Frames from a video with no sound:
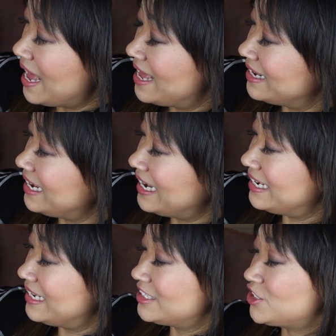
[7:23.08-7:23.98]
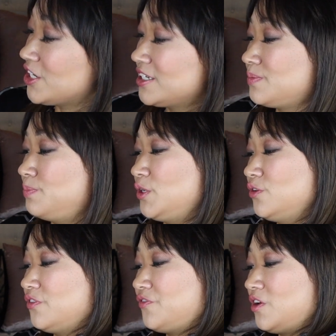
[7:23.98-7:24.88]
and it is just
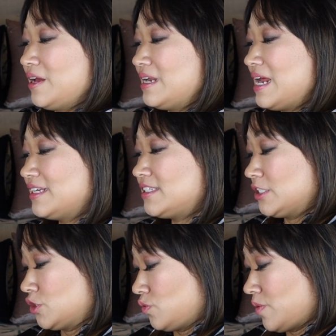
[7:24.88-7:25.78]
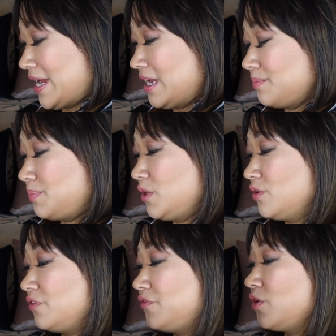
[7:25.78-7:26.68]
beautiful. And it has this great,
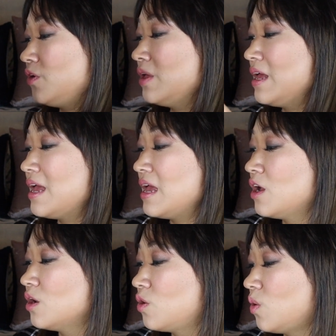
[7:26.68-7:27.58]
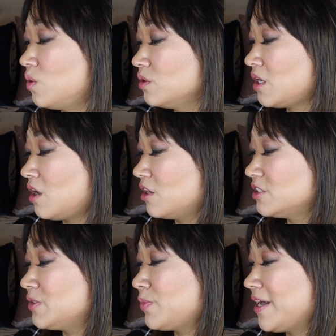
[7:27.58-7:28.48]
beautiful gold
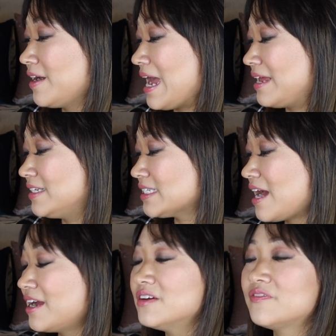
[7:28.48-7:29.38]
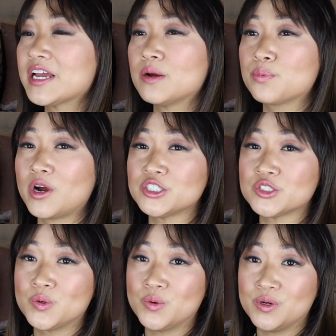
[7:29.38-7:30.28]
hardware, and it's kind of like a
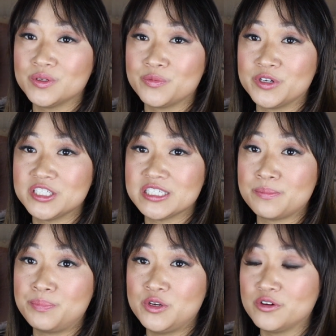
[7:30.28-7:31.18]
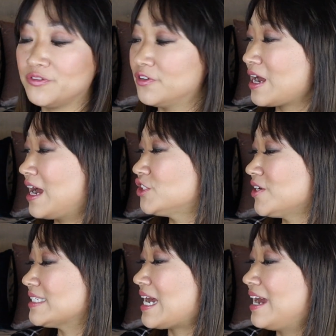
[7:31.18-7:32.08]
brushed gold, which is a beautiful
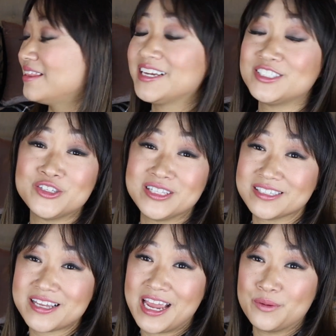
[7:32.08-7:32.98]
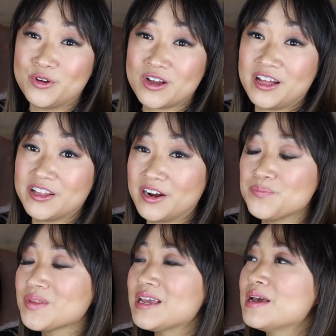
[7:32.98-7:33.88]
contrast, I think, to this camel color.